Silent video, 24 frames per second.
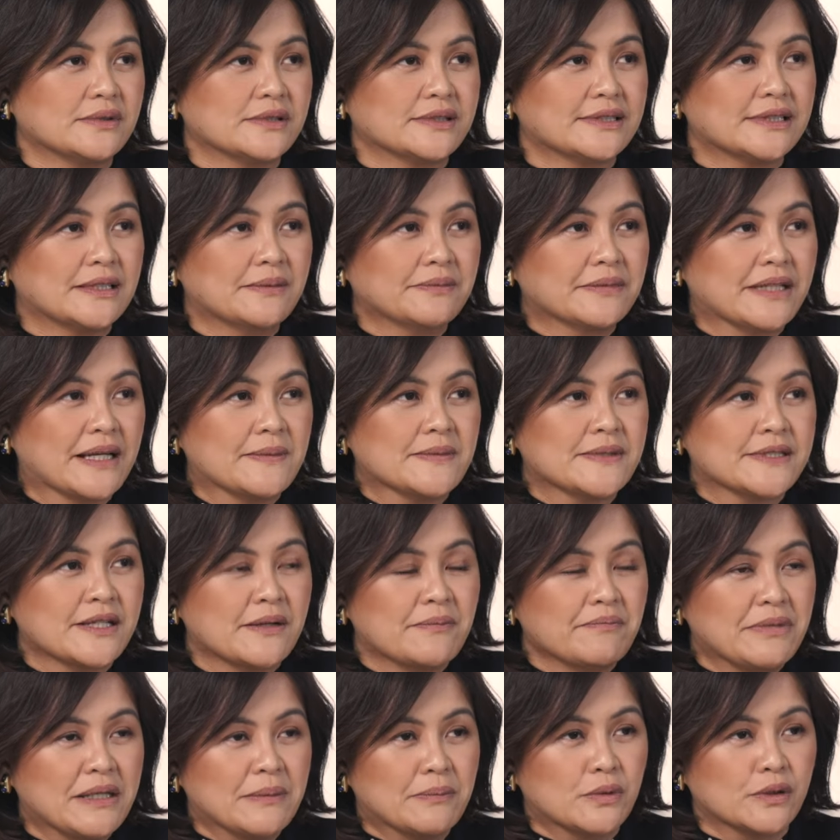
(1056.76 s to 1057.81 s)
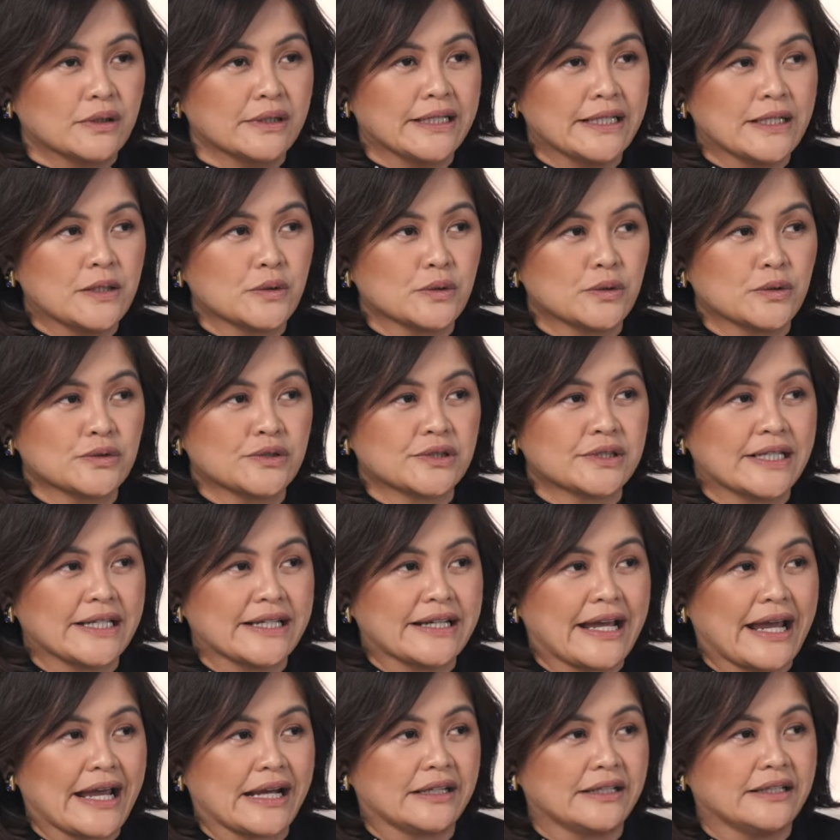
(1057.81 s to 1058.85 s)
sometimes some people, they go to
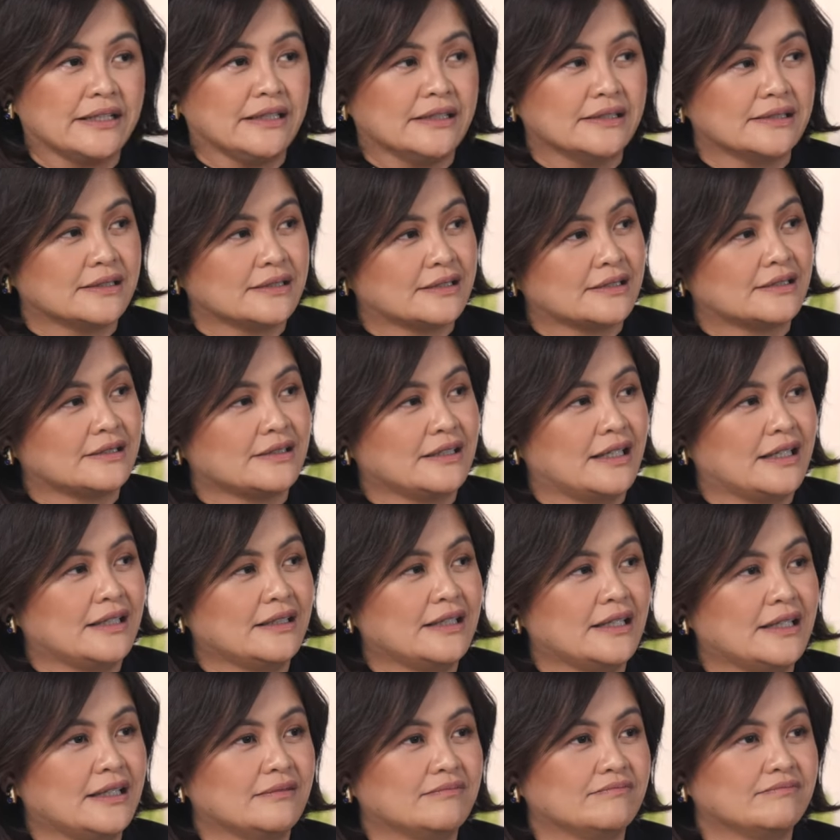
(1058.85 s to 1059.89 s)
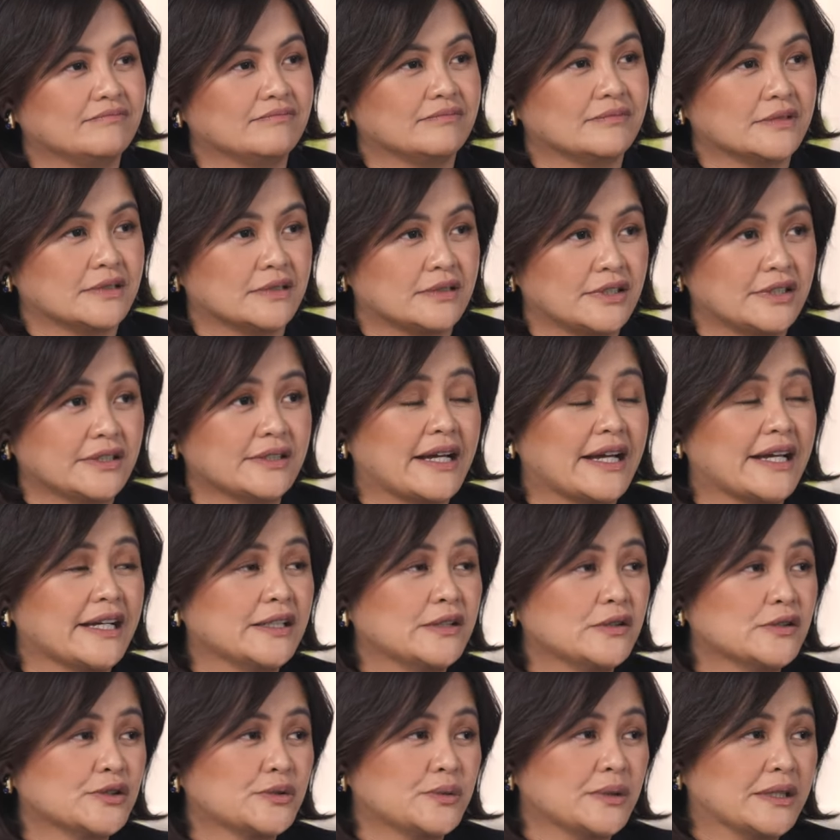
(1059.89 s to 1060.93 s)
psychiatrists and then they're
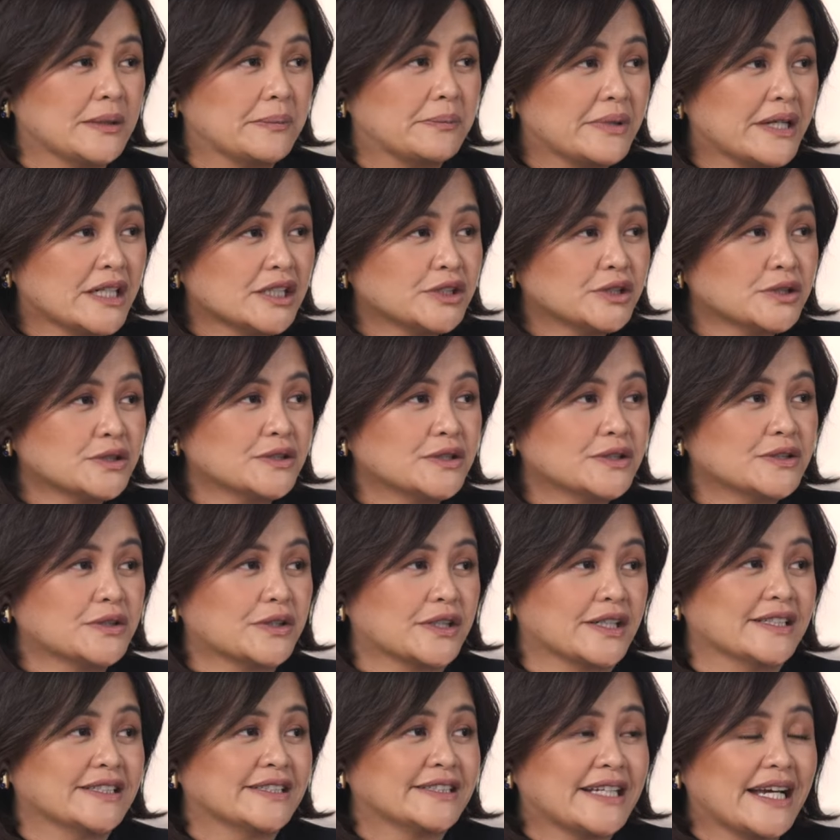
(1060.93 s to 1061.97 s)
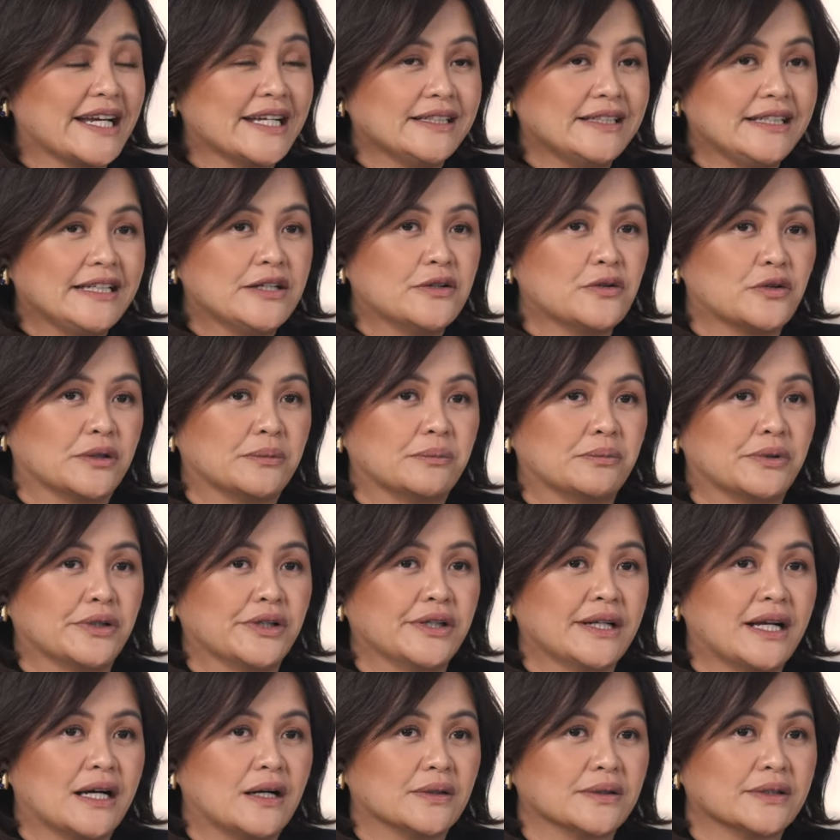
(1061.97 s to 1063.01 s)
diagnosed with depression or anxiety or
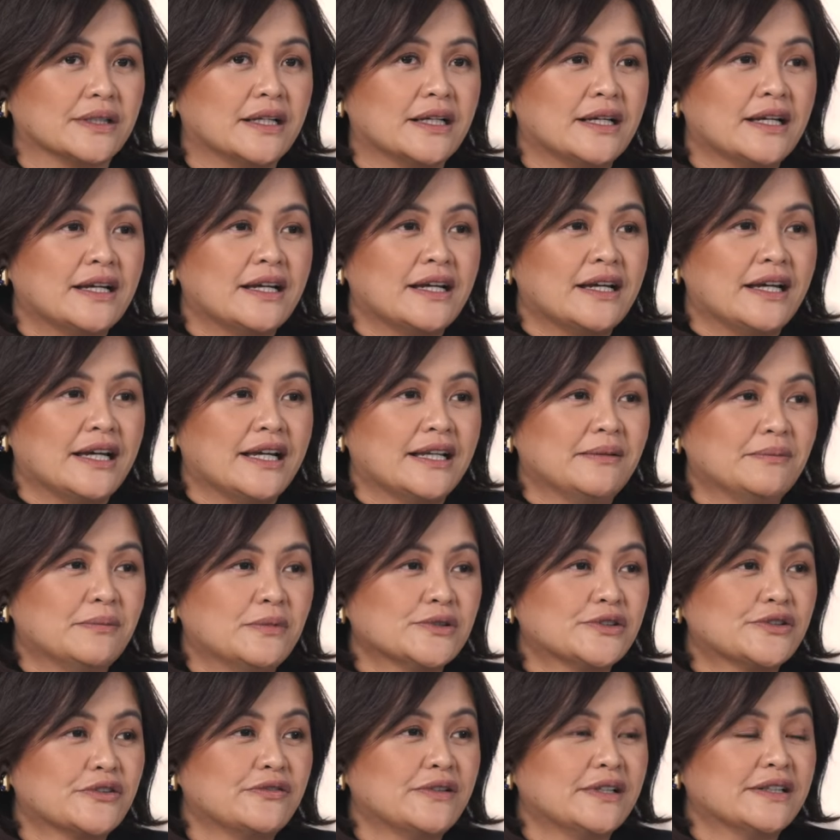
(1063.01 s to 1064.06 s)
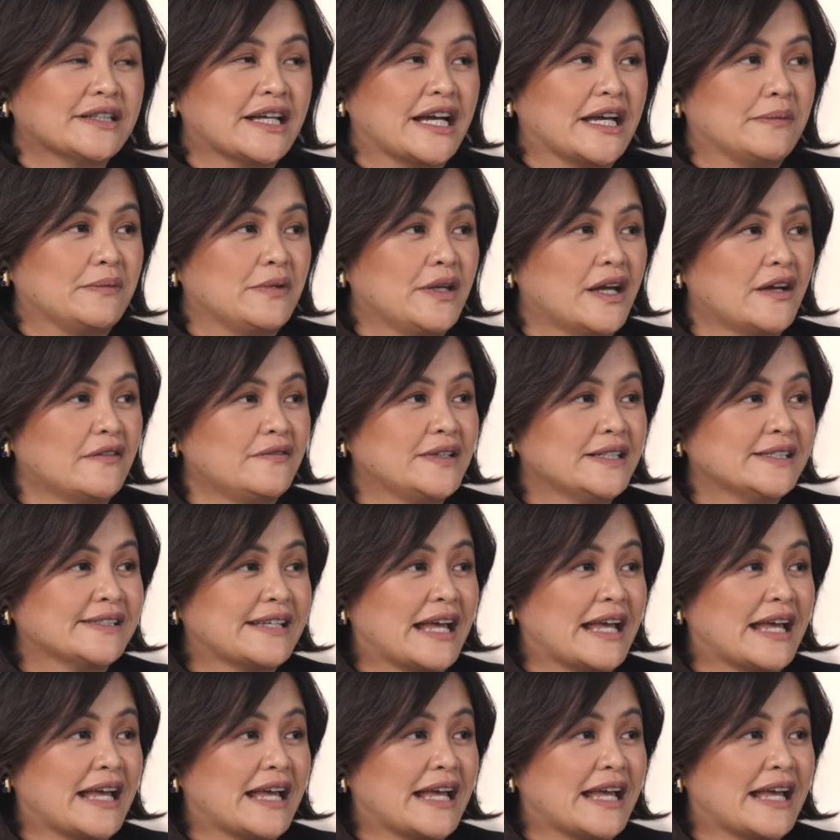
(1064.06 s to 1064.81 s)
burnout. And most of the time, you have this